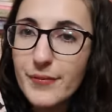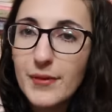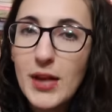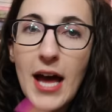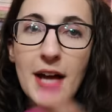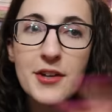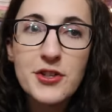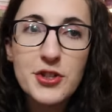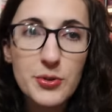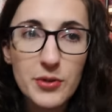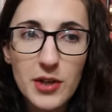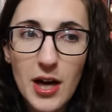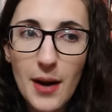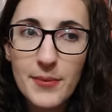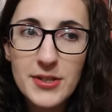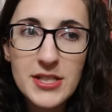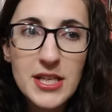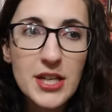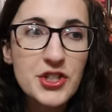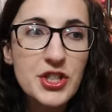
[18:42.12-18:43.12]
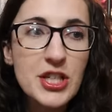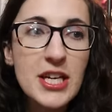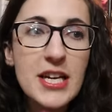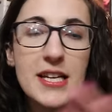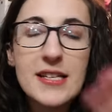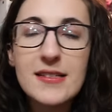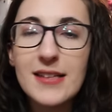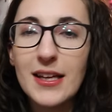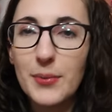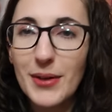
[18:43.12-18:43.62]
enter you into
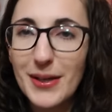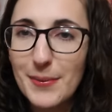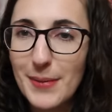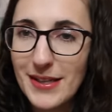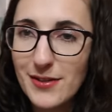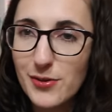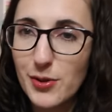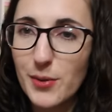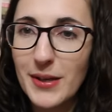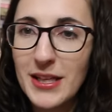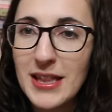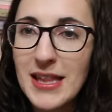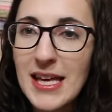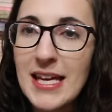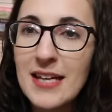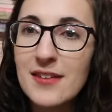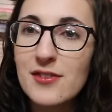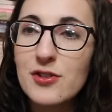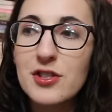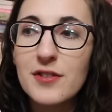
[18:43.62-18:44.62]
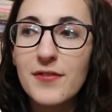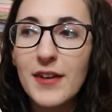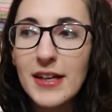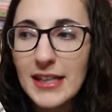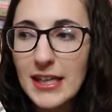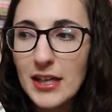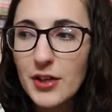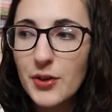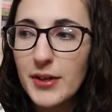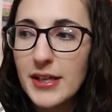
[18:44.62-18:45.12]
competitions, like we can make this whole big thing. So she
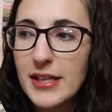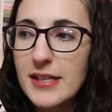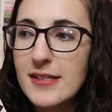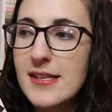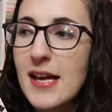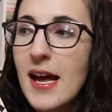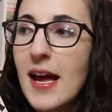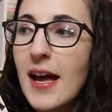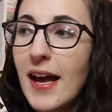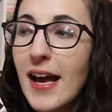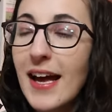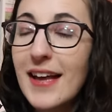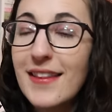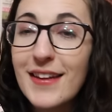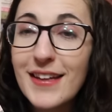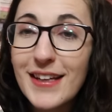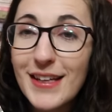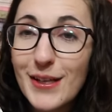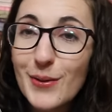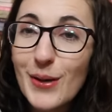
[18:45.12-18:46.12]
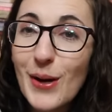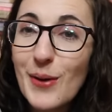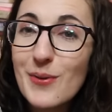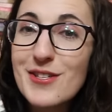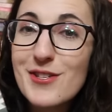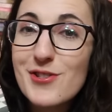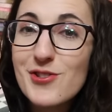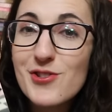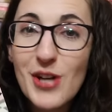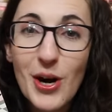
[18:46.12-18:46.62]
finally agrees, and the hero
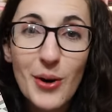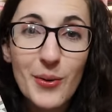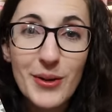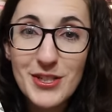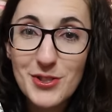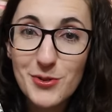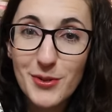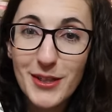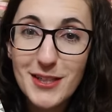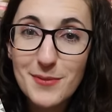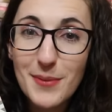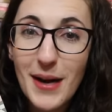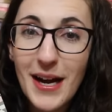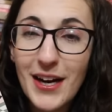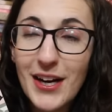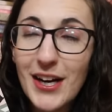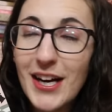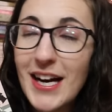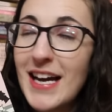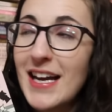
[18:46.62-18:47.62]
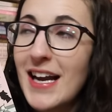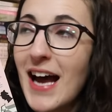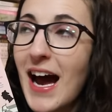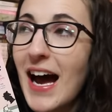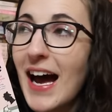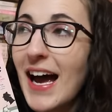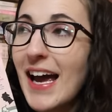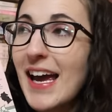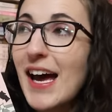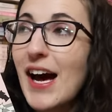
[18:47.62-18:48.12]
is so intrigued by her, and
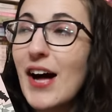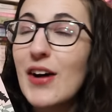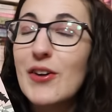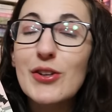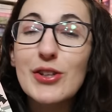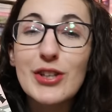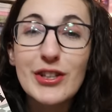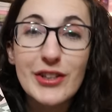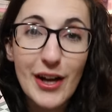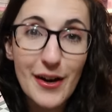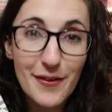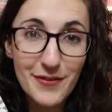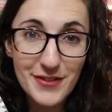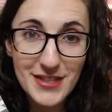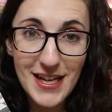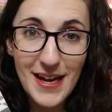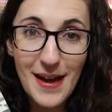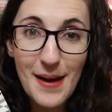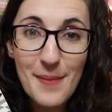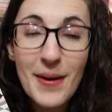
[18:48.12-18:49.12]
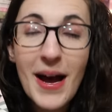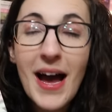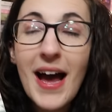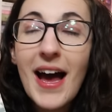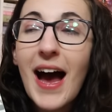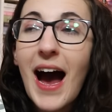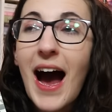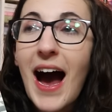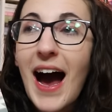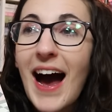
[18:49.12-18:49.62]
I loved him.
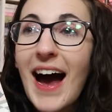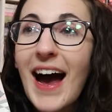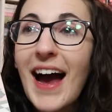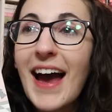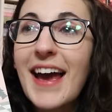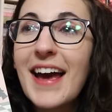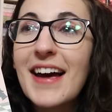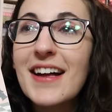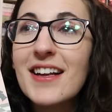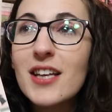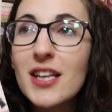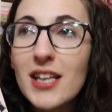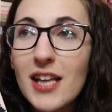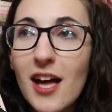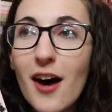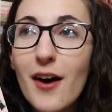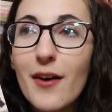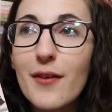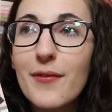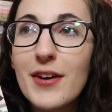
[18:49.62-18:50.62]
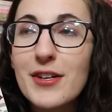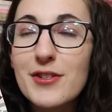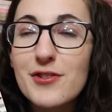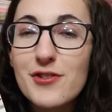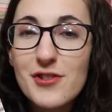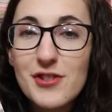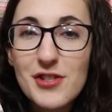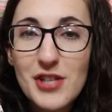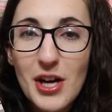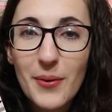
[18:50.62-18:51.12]
I love a
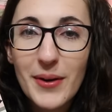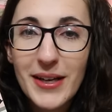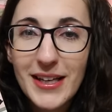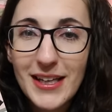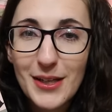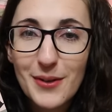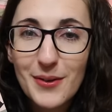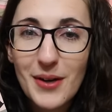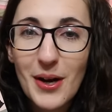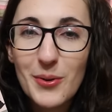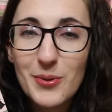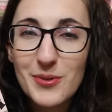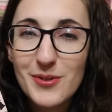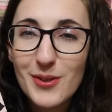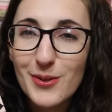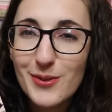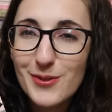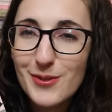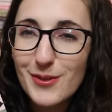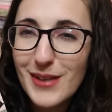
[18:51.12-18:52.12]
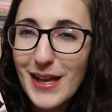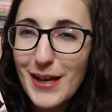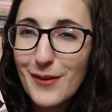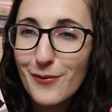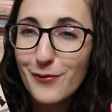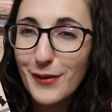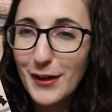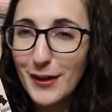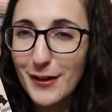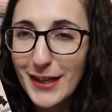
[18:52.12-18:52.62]
stoic hero who's also like
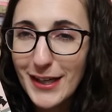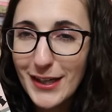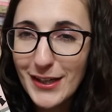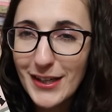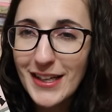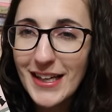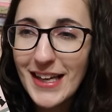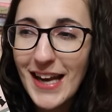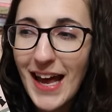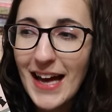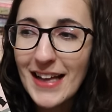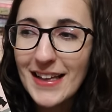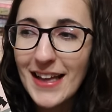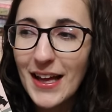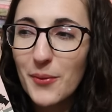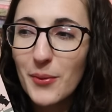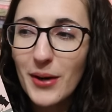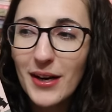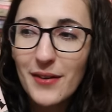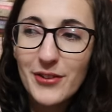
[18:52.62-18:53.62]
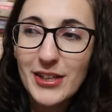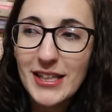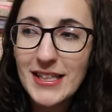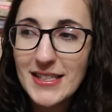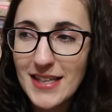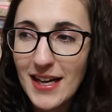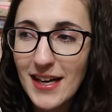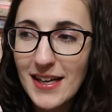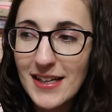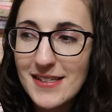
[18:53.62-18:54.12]
very good at like whatever he
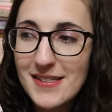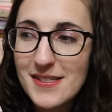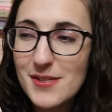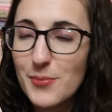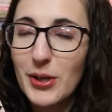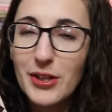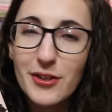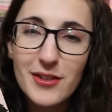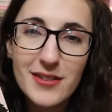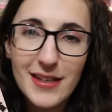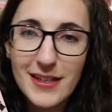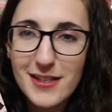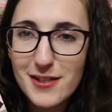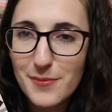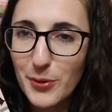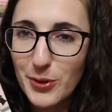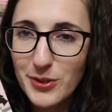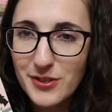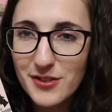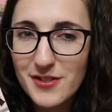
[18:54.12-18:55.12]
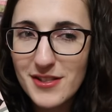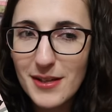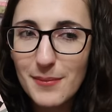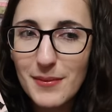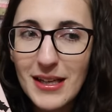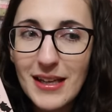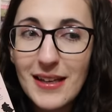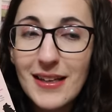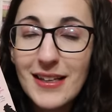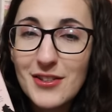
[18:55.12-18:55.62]
does, whether it's like sports or
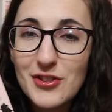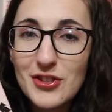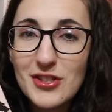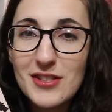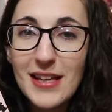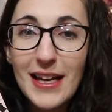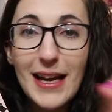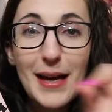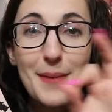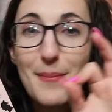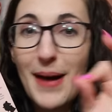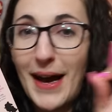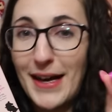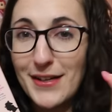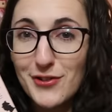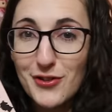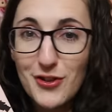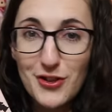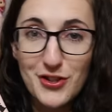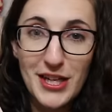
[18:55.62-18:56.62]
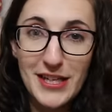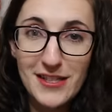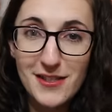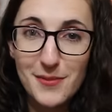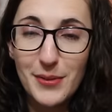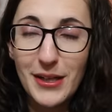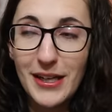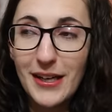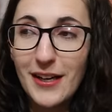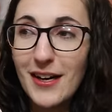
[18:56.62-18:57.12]
something, and he's just like a master chess
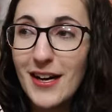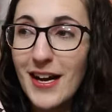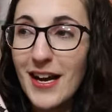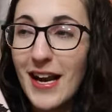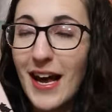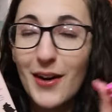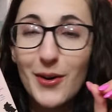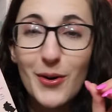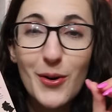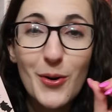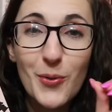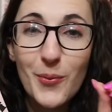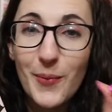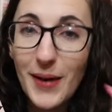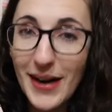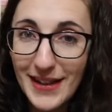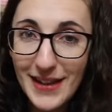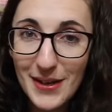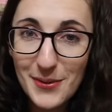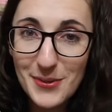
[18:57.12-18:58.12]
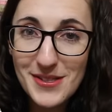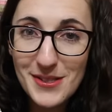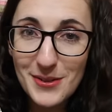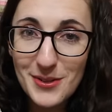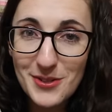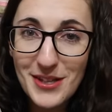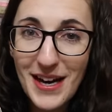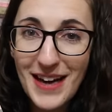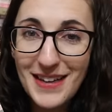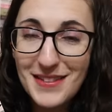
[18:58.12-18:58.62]
player, and I don't know why that was so
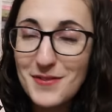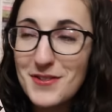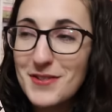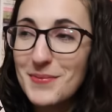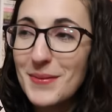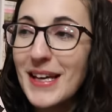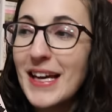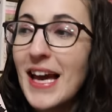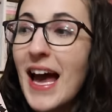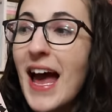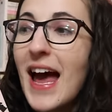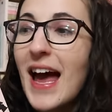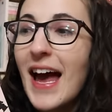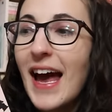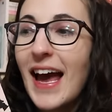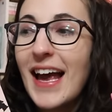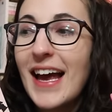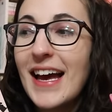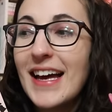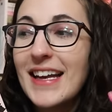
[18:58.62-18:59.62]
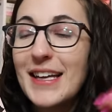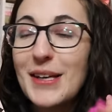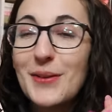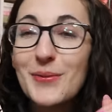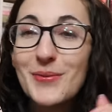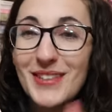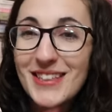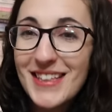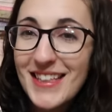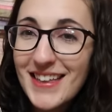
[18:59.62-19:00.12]
attractive to me. And he
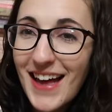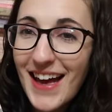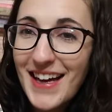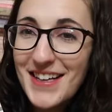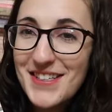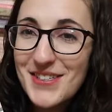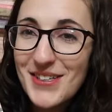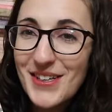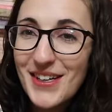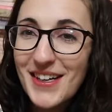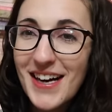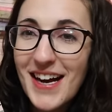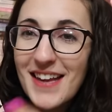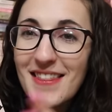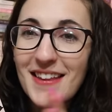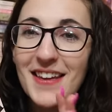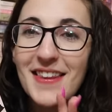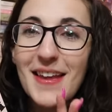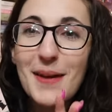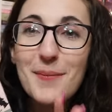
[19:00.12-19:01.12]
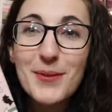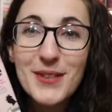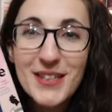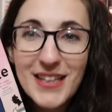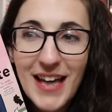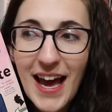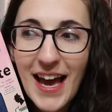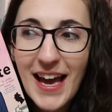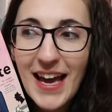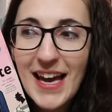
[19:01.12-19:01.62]
really likes her, and then they
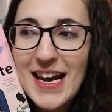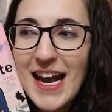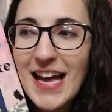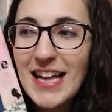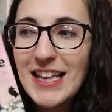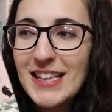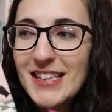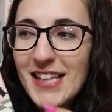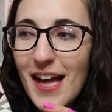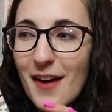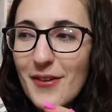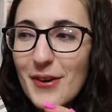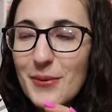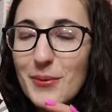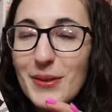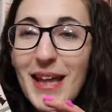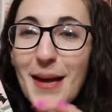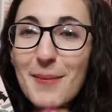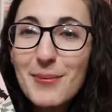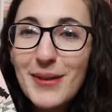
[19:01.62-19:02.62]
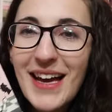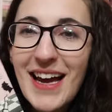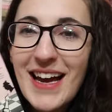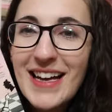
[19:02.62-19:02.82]
play, and I love it when they play